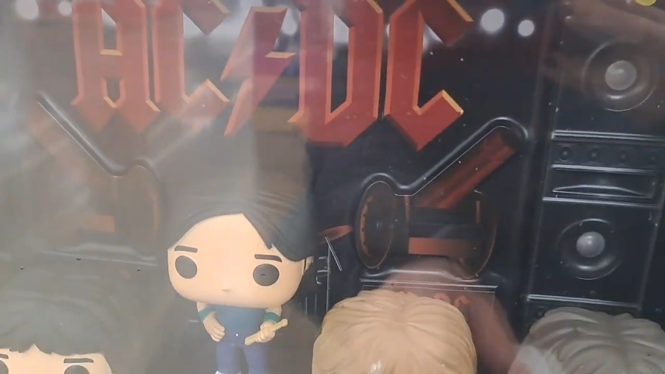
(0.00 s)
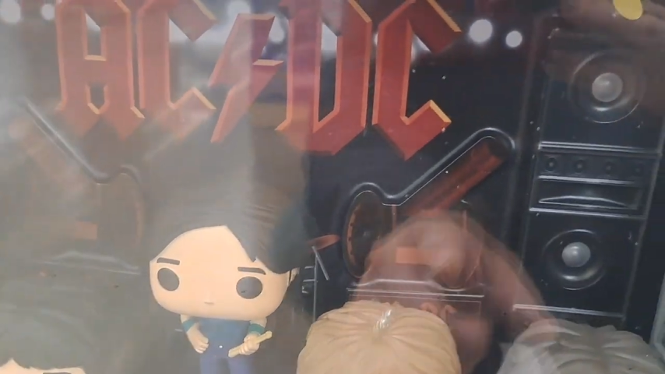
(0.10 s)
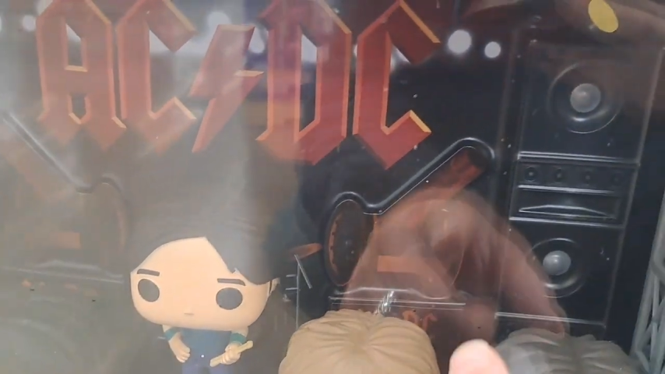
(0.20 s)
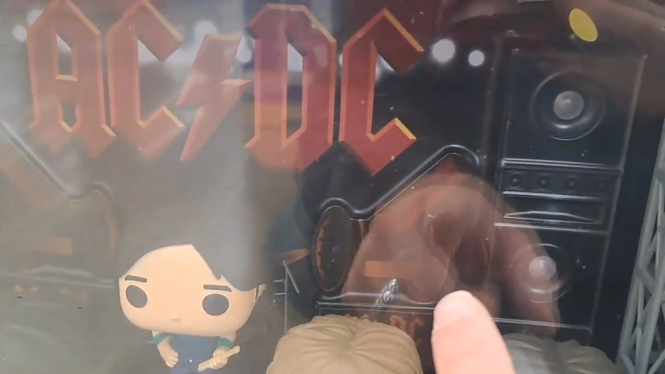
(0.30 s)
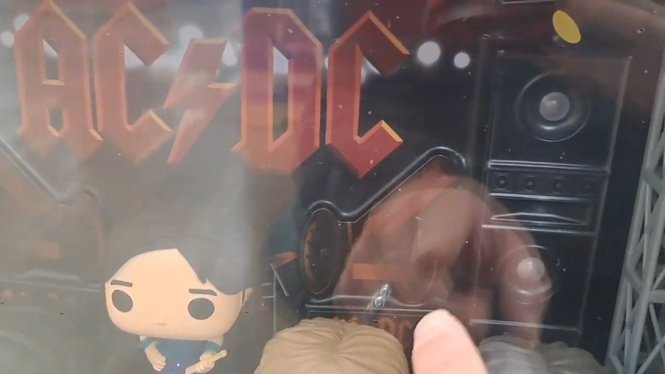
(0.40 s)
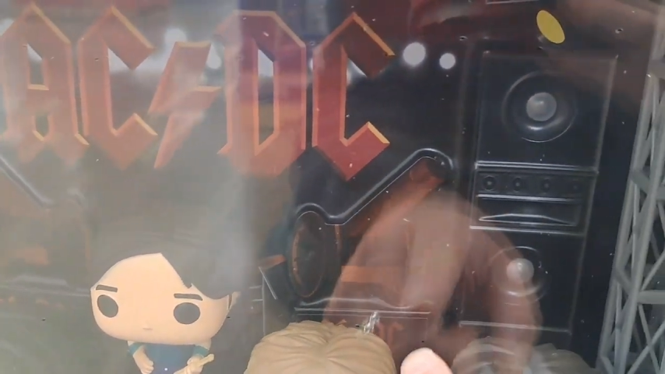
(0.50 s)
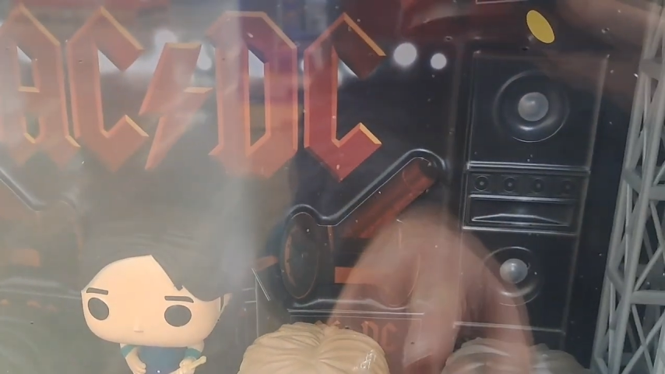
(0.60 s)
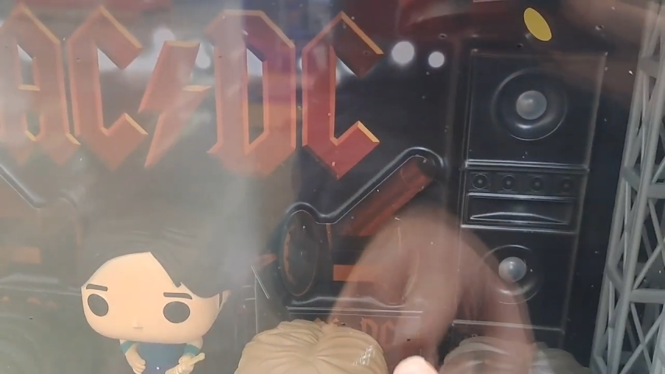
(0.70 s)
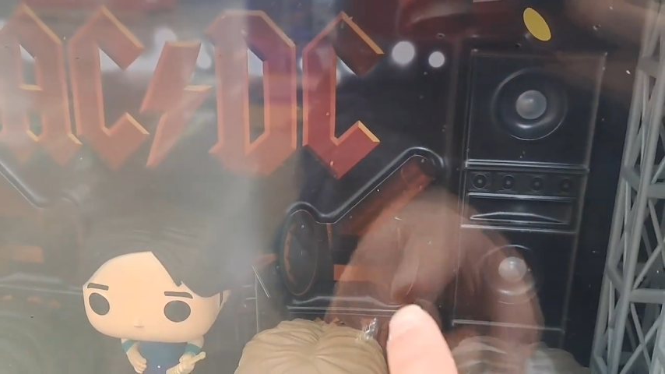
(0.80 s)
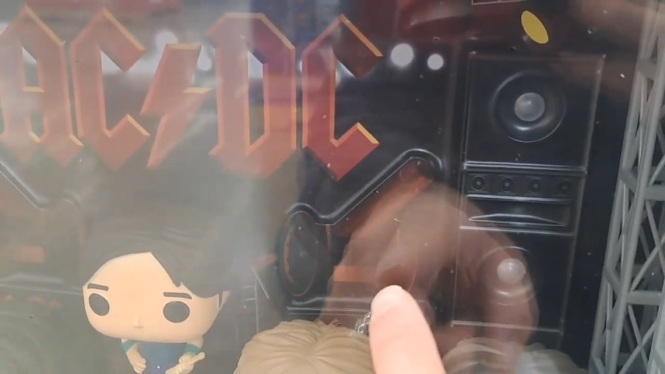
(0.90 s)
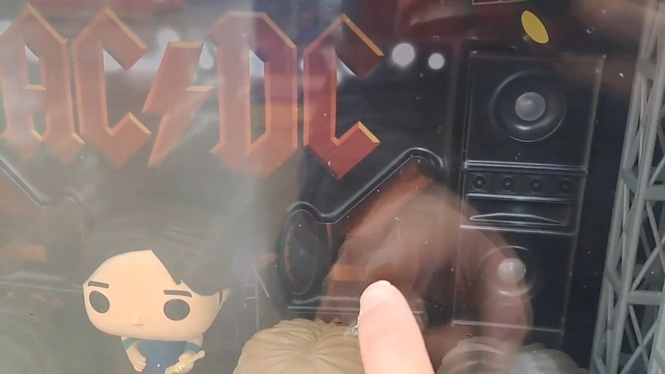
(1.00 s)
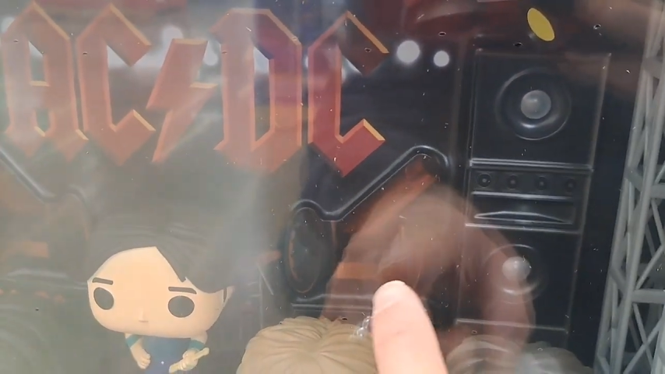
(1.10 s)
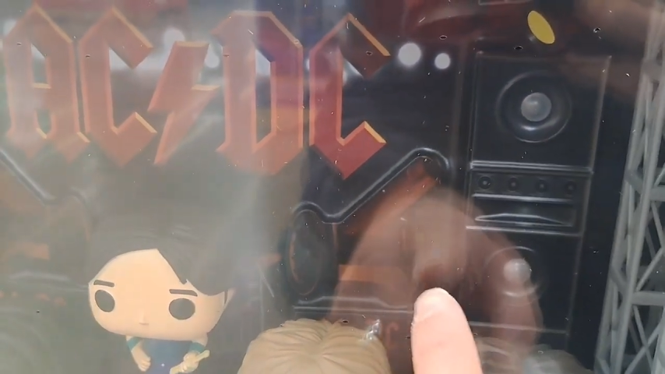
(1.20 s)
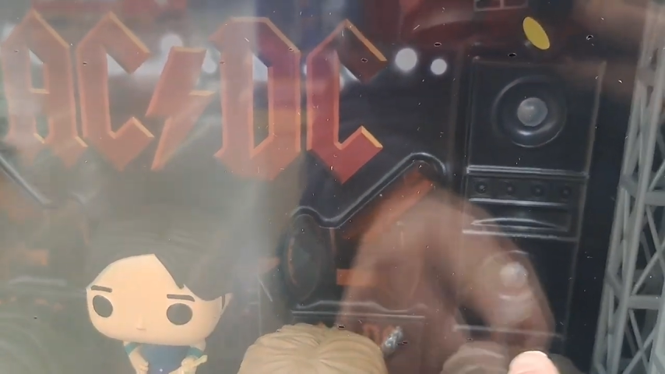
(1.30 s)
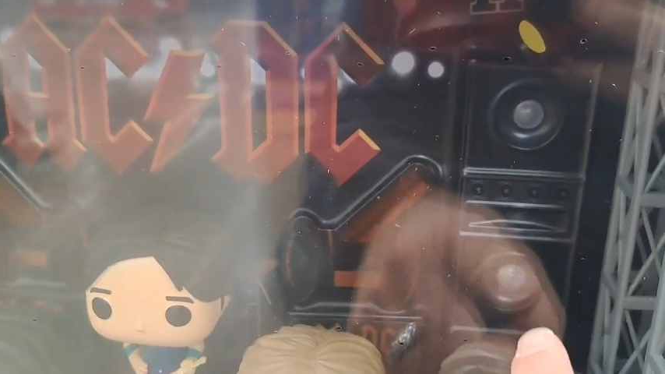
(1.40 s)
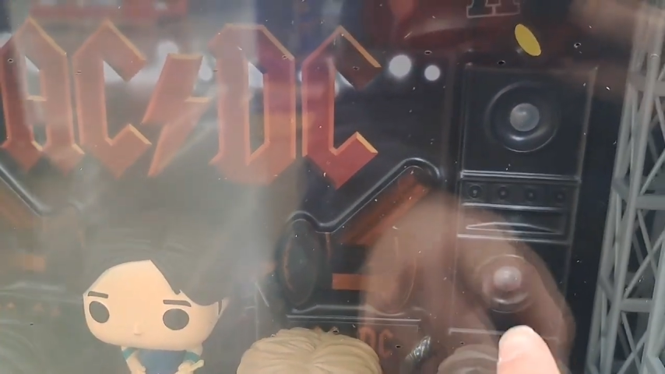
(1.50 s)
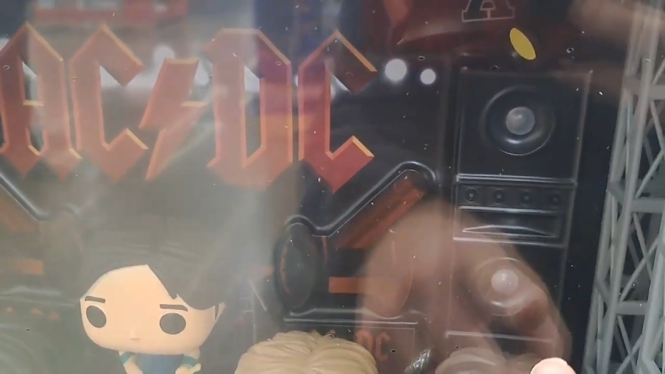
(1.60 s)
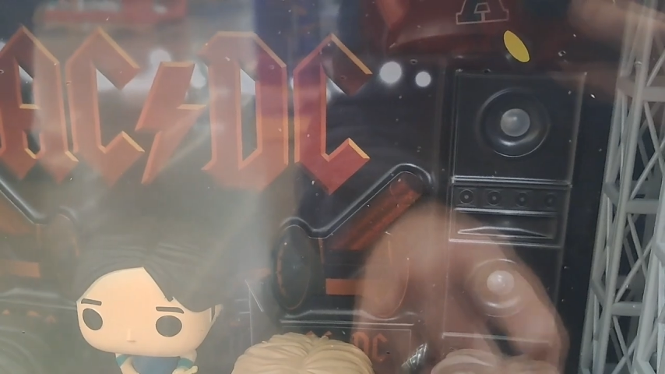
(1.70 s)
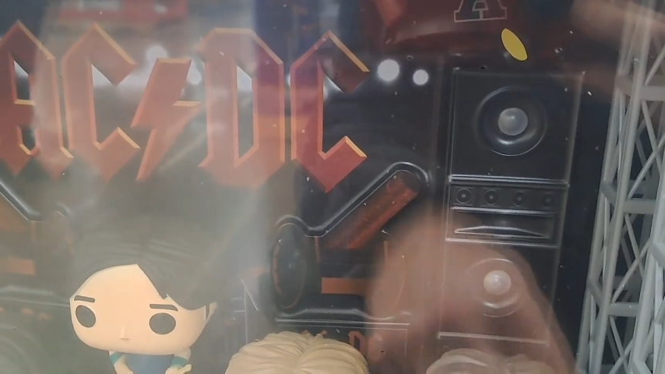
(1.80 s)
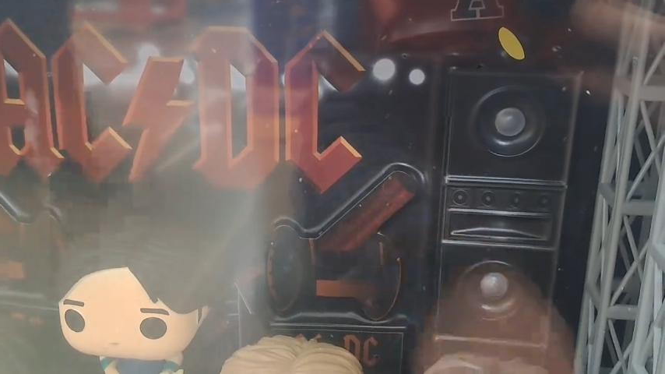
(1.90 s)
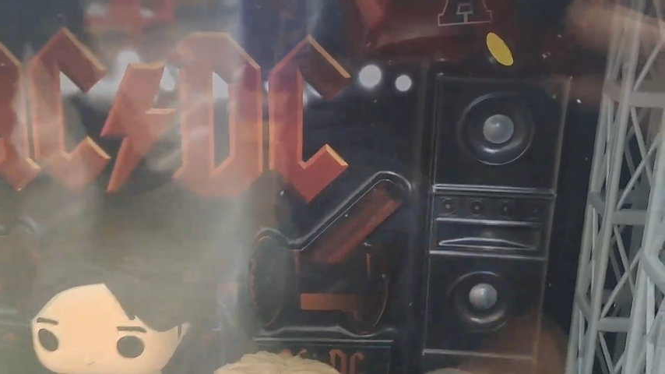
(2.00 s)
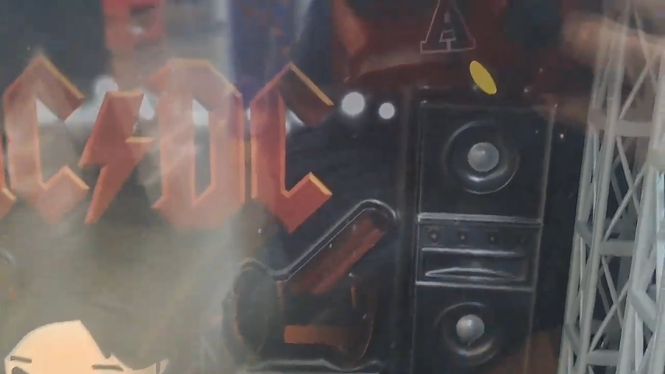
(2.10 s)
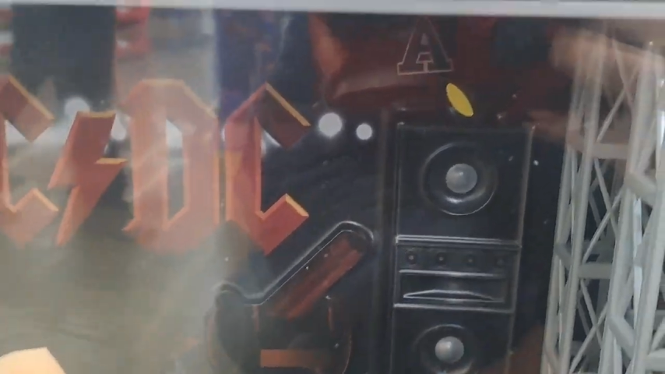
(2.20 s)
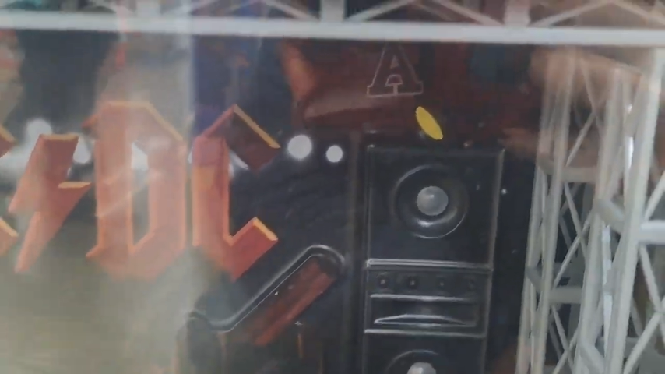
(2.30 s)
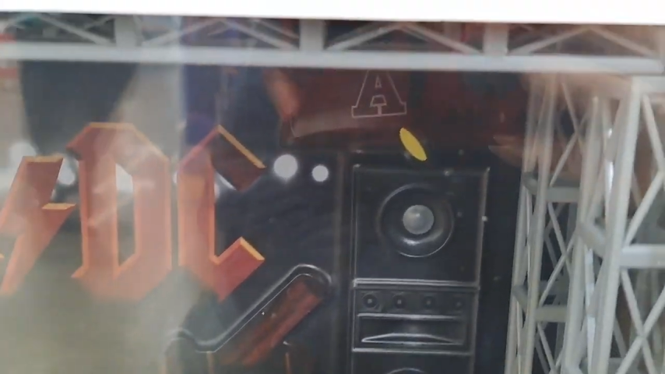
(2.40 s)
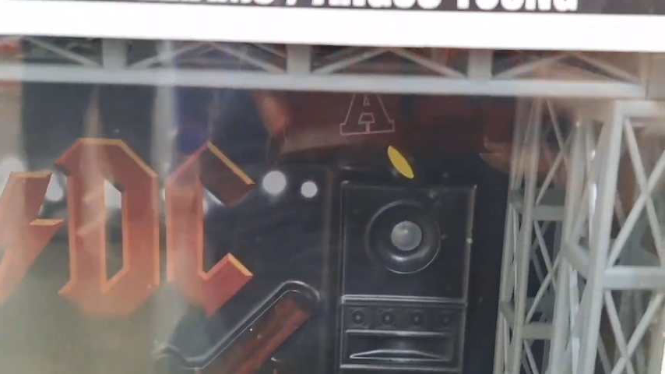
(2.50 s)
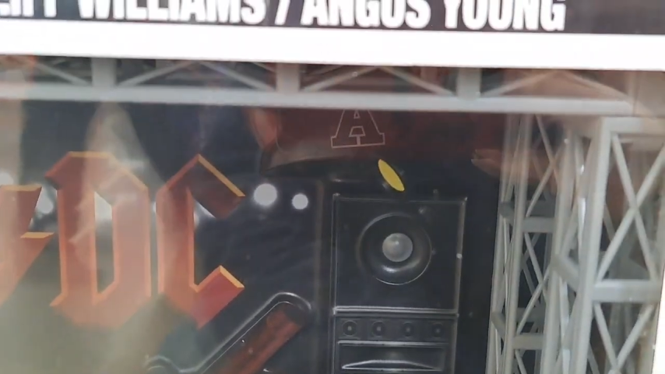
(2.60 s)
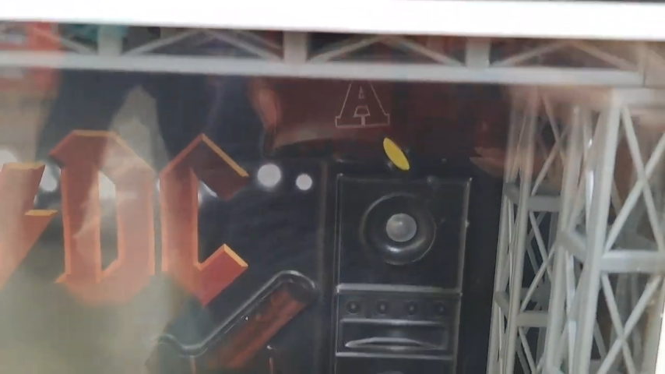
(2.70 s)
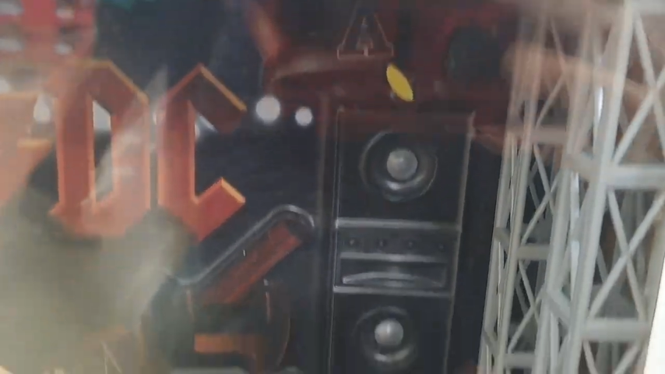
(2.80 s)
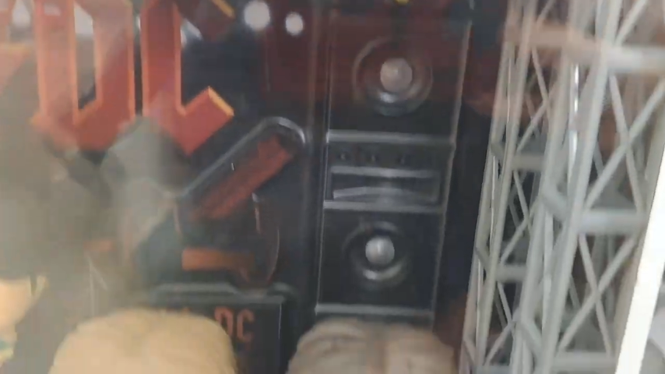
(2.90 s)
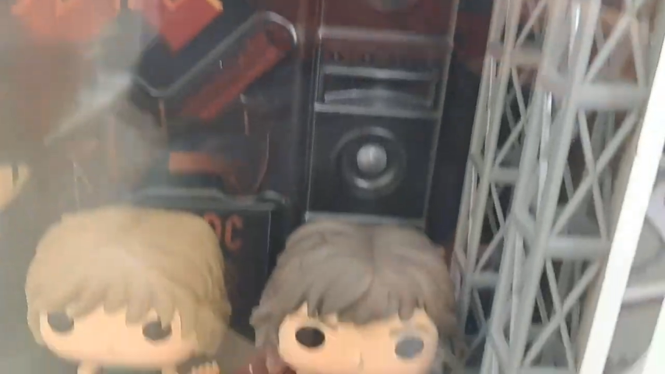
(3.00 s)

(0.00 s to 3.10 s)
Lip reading: (no speaker visible)